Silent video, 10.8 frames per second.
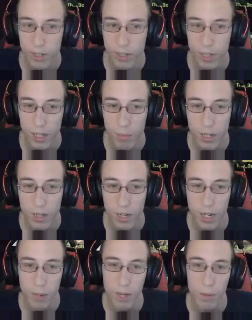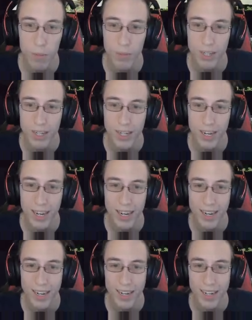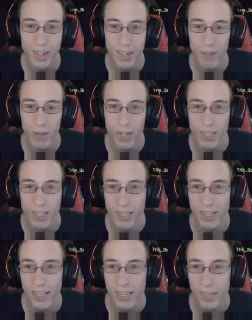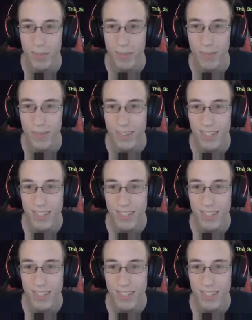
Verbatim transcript: Uh, I mean, I'm helping. Yay! Credit to team.